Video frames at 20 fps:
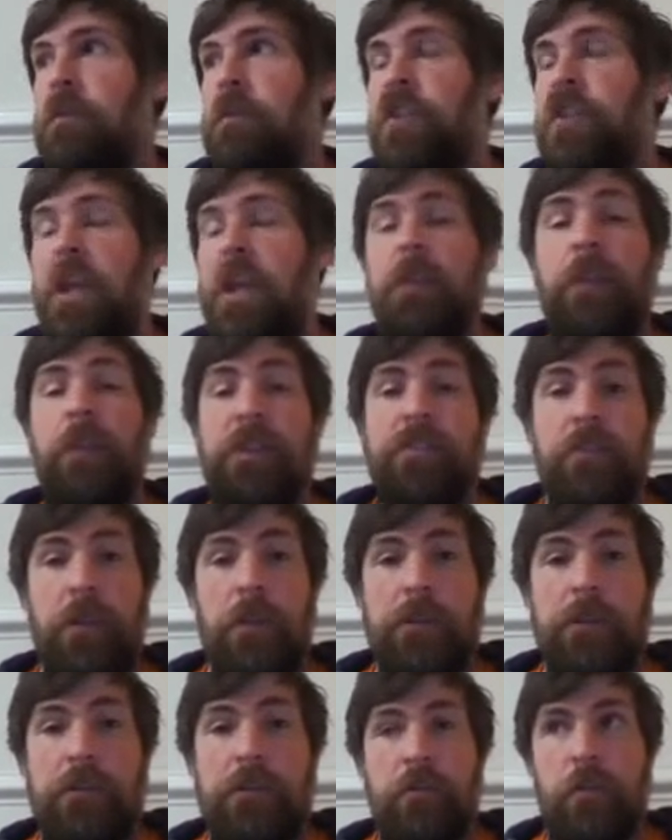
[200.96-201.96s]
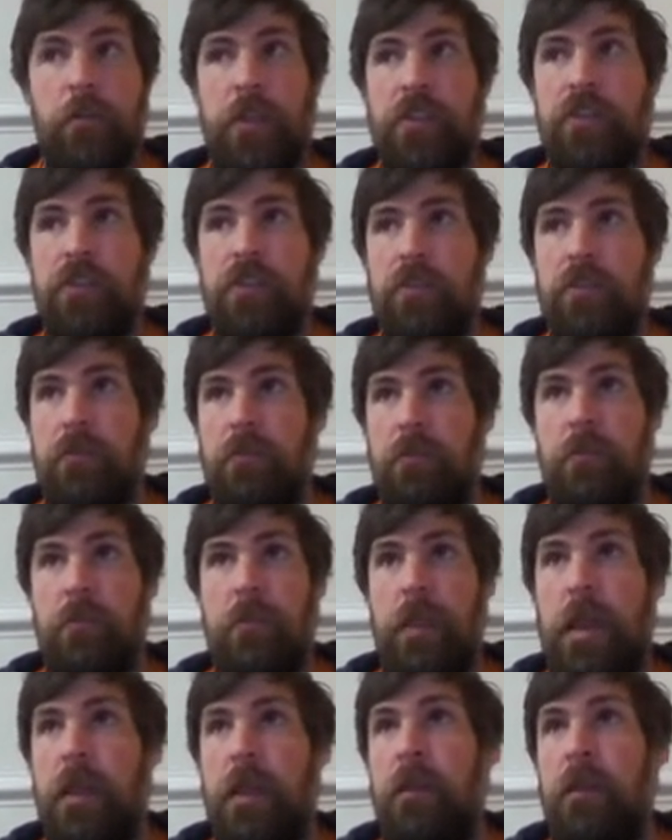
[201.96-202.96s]
chain restaurants, which
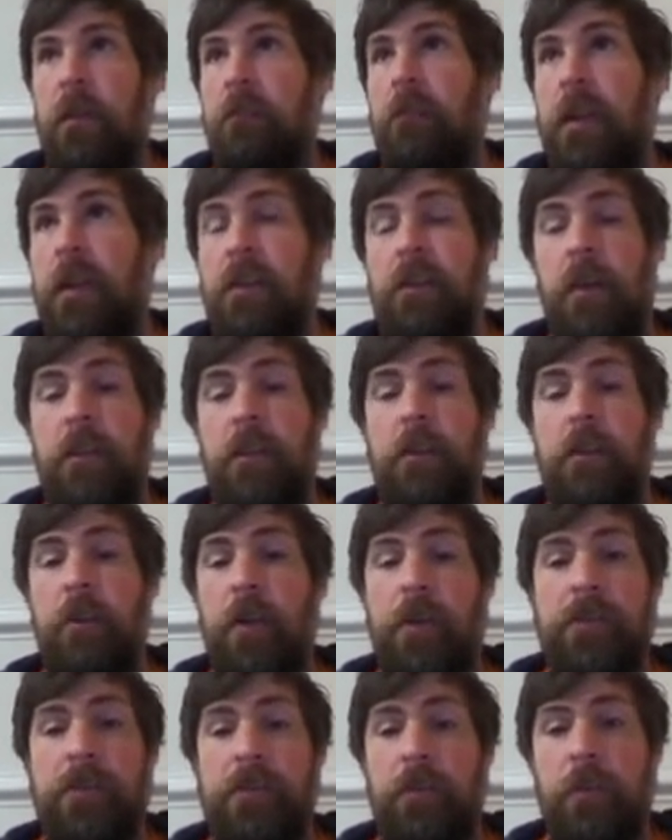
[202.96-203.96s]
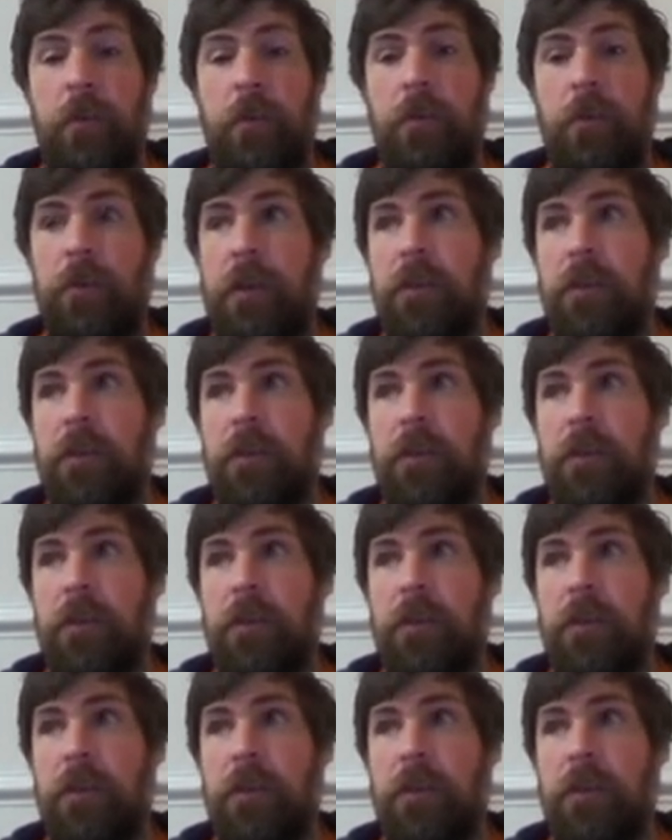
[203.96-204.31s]
then affect other parts of the world.